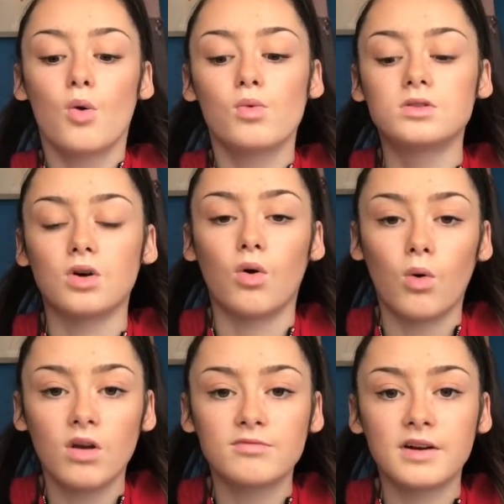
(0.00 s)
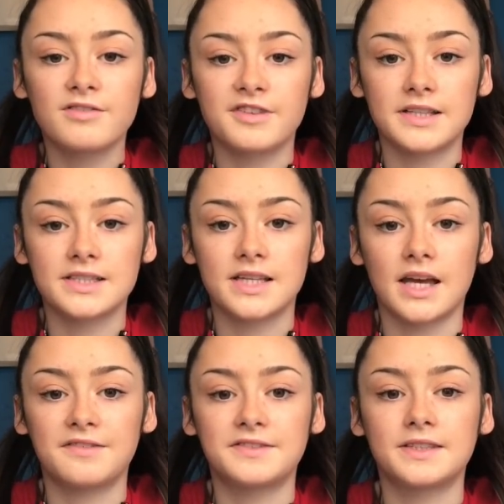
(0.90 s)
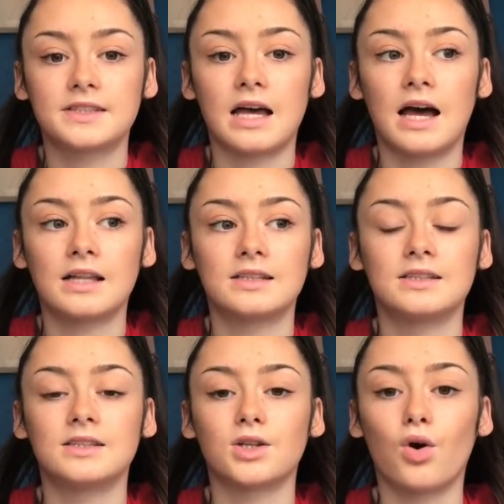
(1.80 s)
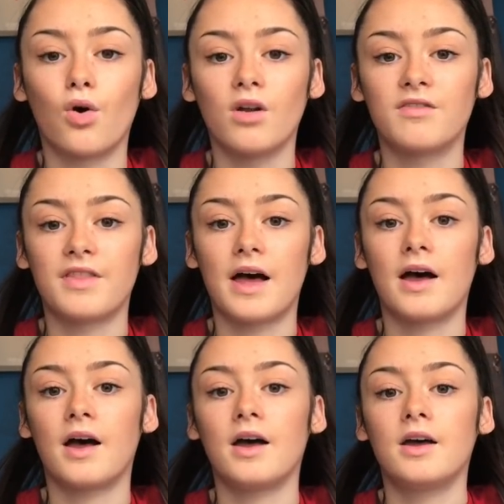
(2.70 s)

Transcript: was all of my friends' gifts and all of their